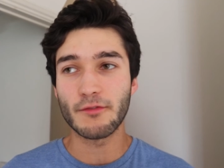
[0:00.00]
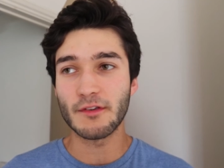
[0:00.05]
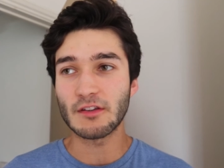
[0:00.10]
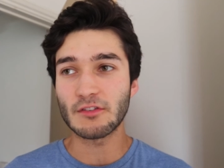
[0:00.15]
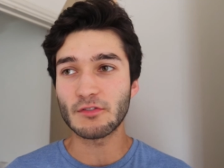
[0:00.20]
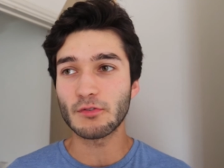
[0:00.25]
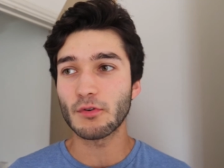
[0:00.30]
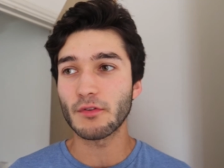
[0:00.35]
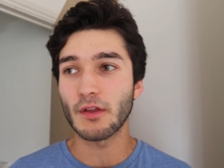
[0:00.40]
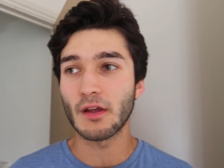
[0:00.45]
feet
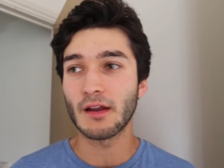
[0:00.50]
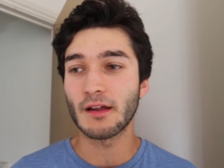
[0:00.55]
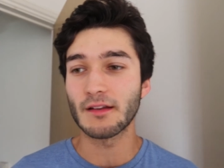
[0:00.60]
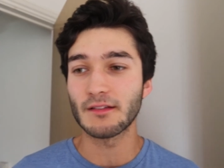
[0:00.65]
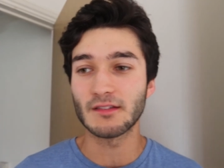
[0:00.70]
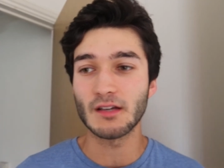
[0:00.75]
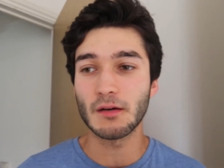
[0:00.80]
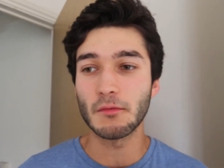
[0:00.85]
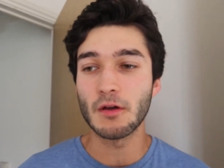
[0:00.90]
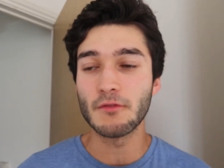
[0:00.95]
tall. They're
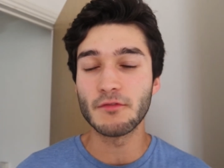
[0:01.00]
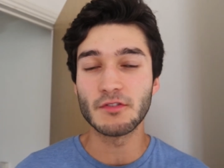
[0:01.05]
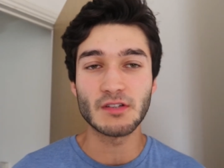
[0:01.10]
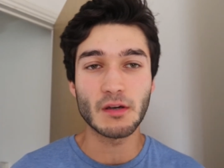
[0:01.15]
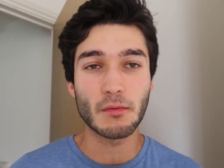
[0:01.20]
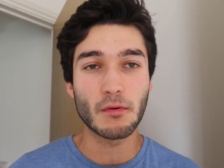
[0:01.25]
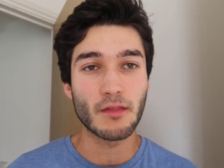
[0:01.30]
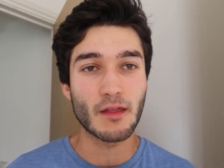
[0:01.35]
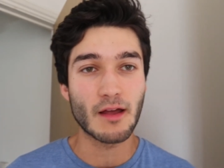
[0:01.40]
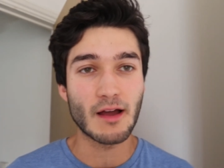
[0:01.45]
like double over
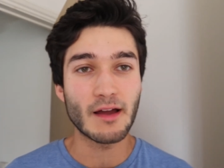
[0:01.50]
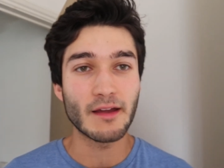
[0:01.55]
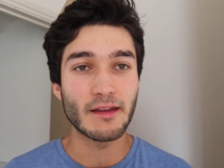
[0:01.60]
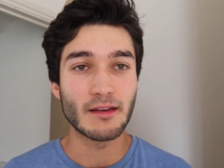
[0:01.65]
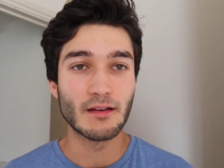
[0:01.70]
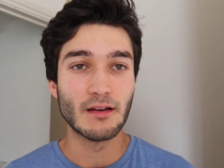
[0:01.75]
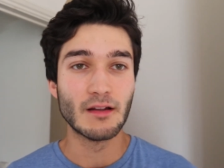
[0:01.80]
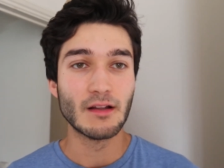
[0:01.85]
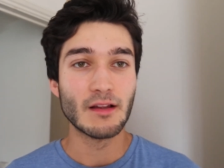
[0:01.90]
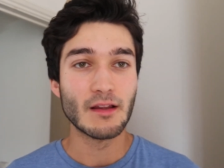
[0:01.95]
double the
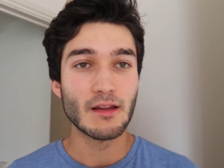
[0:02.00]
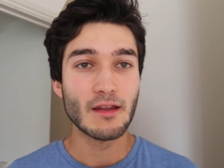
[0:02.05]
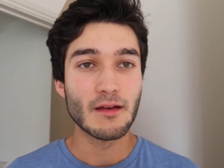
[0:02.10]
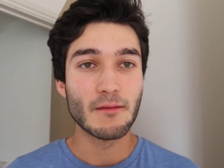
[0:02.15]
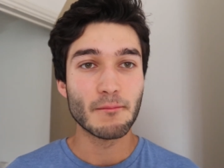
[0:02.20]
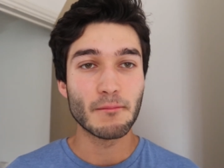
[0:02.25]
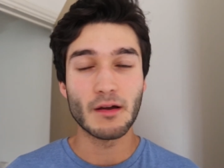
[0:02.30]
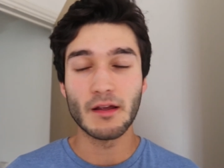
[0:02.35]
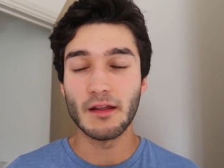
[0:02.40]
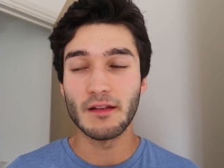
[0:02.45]
height.
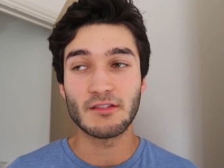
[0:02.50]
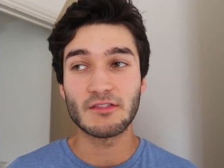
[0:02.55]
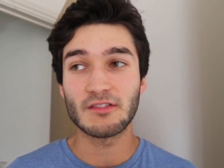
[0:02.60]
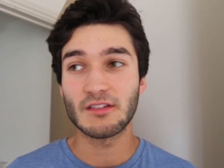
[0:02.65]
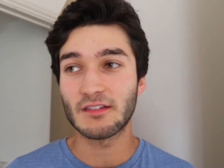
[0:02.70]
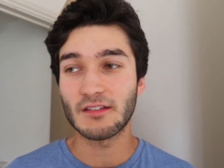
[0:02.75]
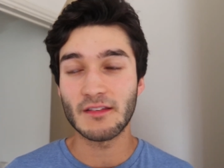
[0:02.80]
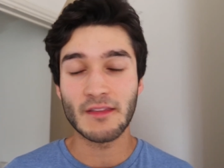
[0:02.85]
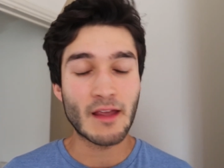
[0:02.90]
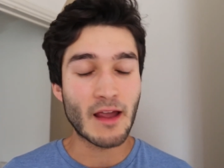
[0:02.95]
But it's
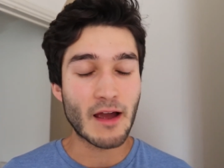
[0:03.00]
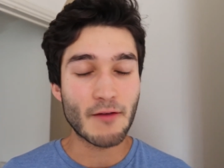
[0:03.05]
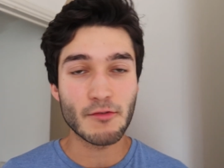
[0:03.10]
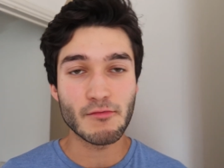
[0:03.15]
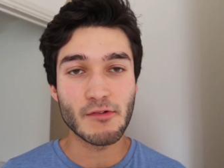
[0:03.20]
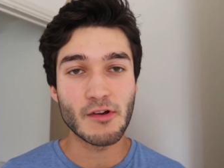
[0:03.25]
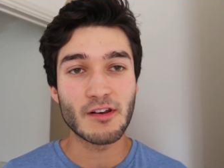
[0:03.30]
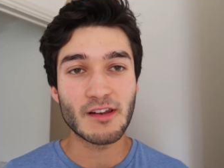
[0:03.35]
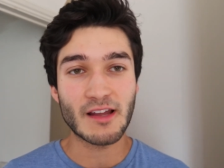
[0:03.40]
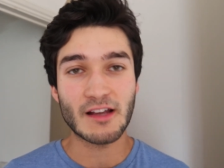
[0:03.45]
just and they have
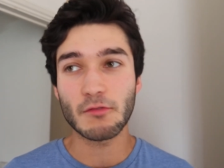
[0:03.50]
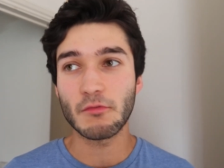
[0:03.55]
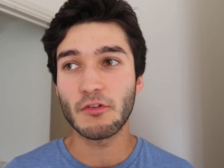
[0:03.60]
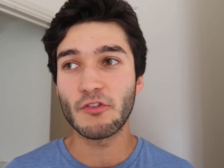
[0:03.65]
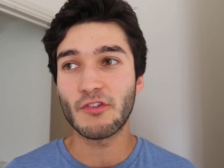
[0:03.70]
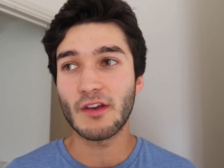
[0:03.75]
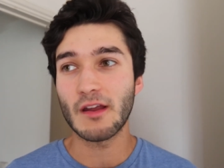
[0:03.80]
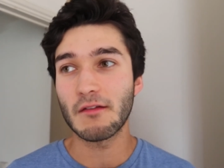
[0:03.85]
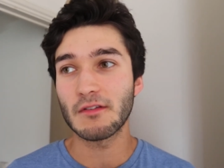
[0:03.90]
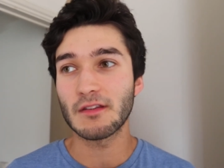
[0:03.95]
their own
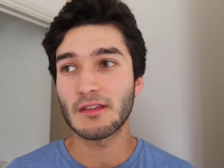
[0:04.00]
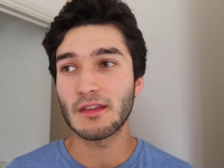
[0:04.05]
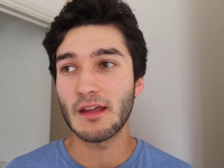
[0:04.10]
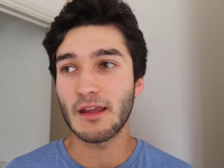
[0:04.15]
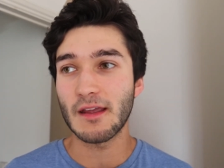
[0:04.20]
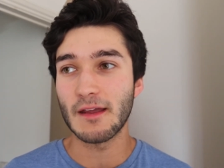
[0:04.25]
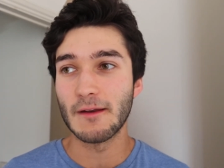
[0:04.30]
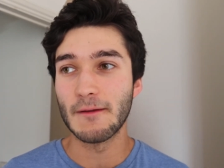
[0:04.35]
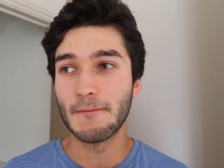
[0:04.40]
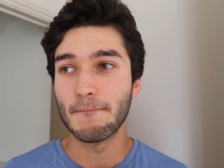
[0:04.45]
language and
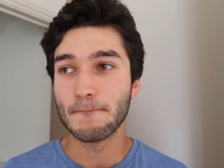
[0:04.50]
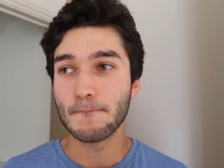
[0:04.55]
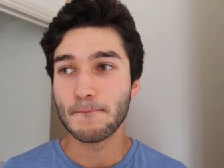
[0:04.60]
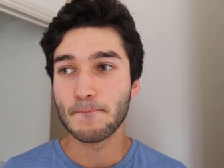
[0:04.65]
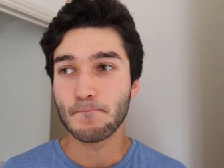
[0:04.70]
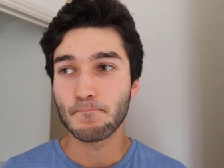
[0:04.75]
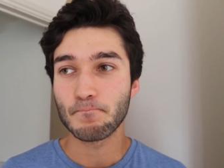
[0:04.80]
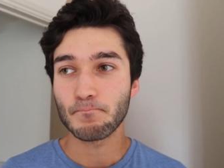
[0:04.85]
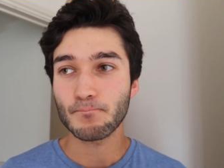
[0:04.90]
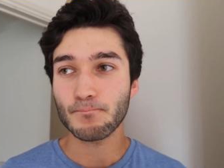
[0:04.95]
everything and
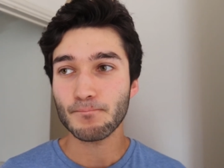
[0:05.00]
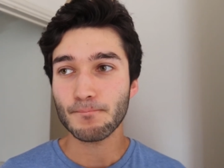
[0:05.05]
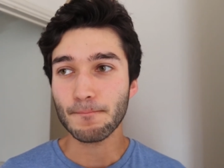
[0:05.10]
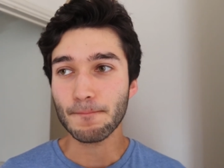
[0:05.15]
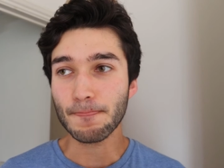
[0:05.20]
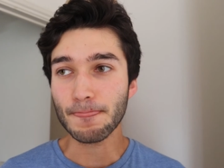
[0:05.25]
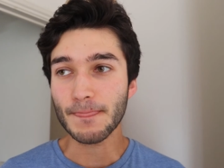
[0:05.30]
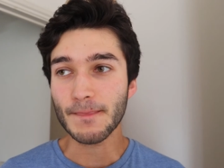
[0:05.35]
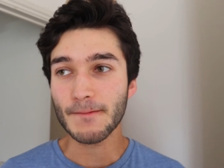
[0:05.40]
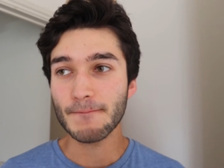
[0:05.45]

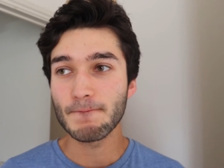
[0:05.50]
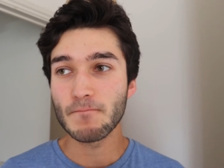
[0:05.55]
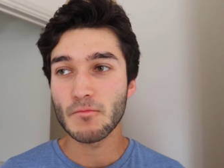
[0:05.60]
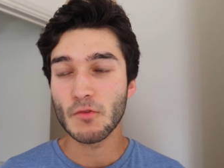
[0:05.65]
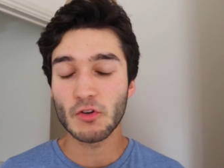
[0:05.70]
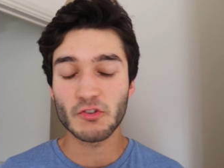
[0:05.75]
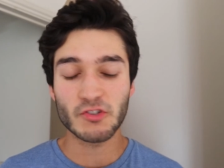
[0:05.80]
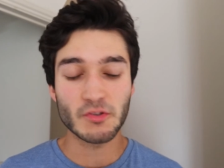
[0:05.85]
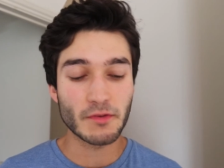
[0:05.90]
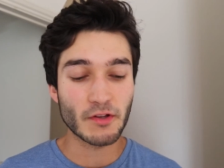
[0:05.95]

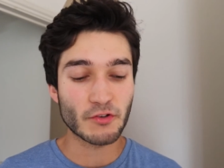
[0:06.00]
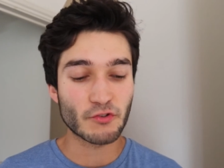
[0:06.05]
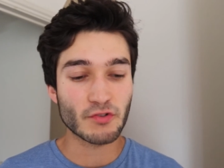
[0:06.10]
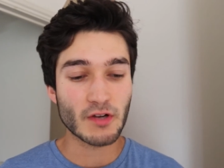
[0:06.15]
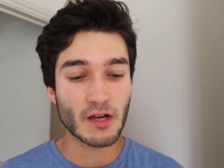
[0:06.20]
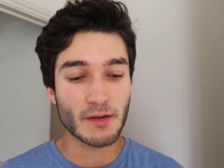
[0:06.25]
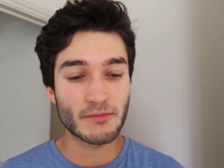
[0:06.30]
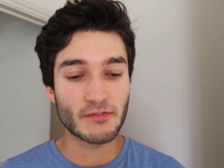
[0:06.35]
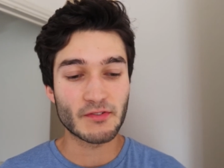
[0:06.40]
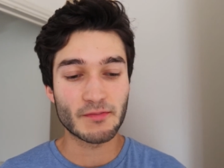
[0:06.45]
some of the
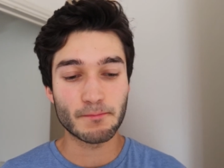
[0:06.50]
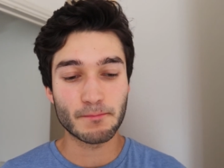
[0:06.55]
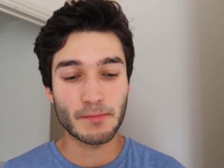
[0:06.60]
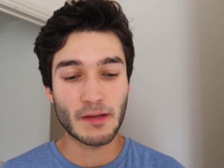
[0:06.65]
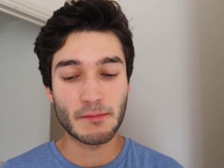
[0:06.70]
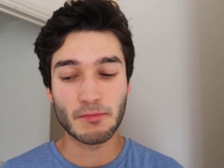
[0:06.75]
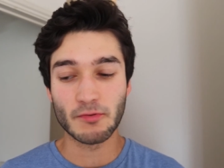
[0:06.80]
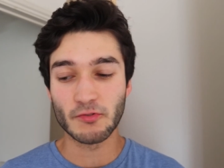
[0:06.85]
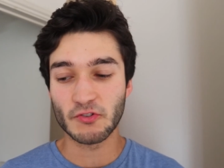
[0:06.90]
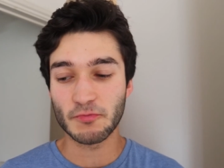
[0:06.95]
tribes
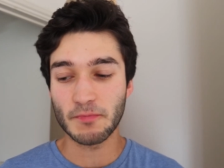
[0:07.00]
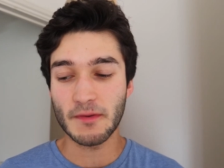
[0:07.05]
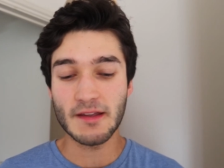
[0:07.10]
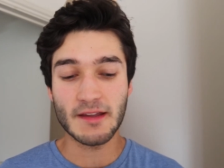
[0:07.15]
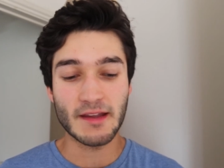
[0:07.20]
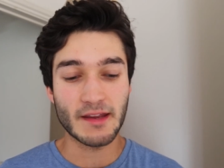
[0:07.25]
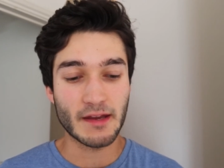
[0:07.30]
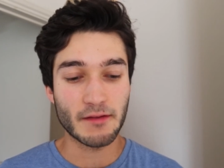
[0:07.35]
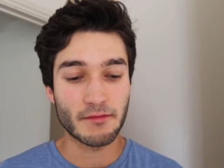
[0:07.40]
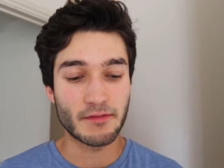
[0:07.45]
people
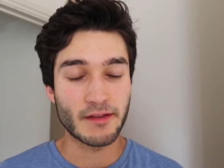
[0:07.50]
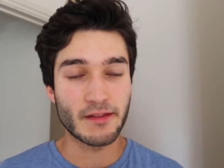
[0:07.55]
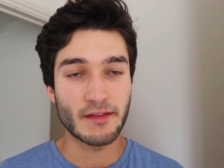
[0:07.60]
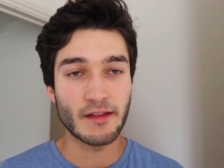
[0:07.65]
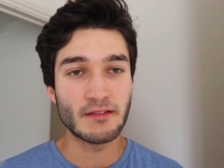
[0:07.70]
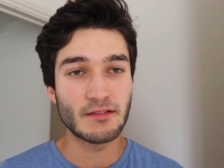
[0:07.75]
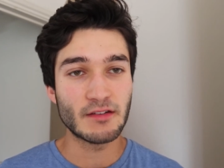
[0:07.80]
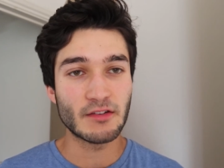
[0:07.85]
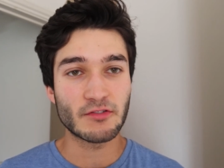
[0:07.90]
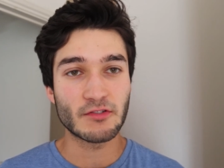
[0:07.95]
speaking and everything, the
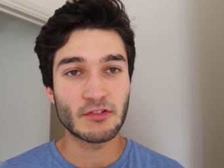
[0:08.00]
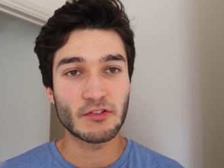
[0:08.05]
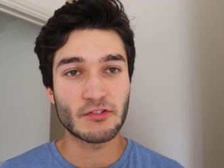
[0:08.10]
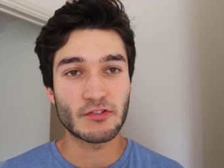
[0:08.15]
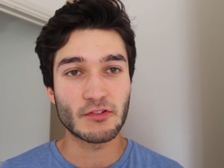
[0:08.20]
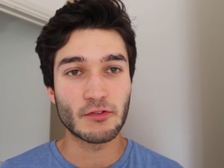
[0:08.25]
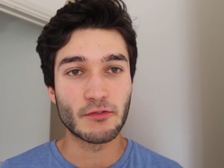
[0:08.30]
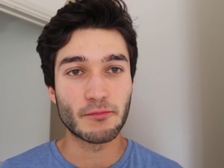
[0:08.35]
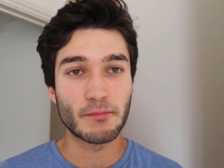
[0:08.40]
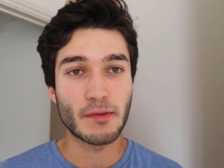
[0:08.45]
indigenous
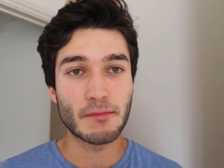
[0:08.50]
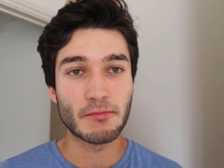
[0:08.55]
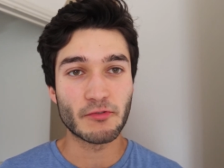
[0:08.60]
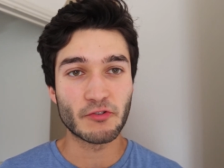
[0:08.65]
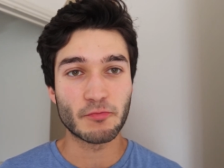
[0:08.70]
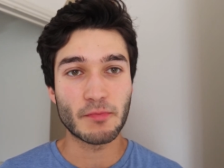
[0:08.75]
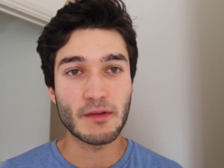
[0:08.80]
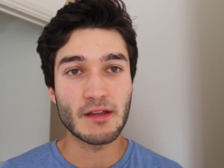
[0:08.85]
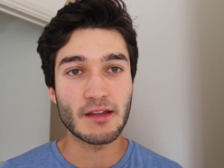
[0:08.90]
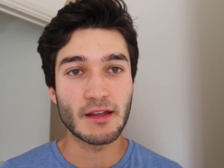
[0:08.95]
sort of people
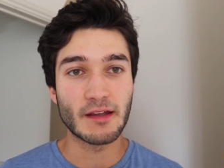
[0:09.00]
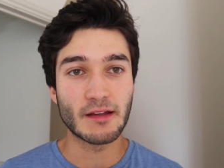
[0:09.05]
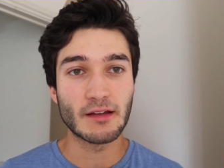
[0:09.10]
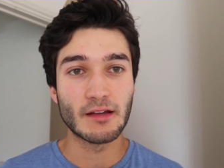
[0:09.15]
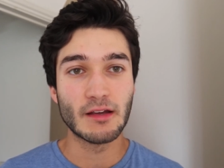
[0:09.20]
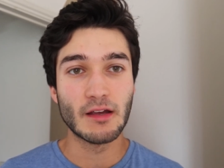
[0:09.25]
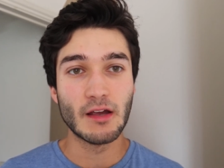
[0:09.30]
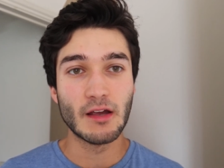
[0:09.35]
speaking,